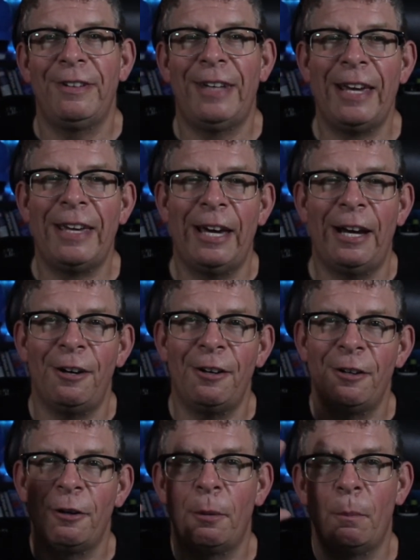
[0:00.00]
Take care.
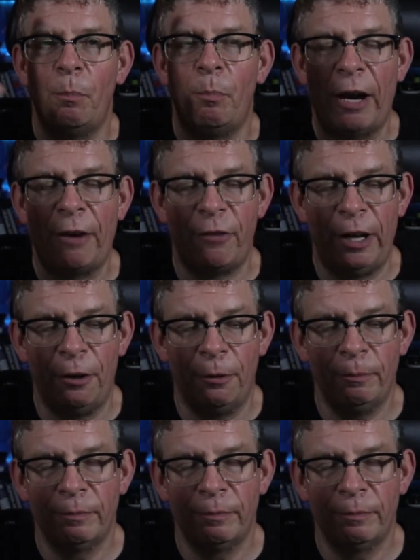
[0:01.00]
Bye for now.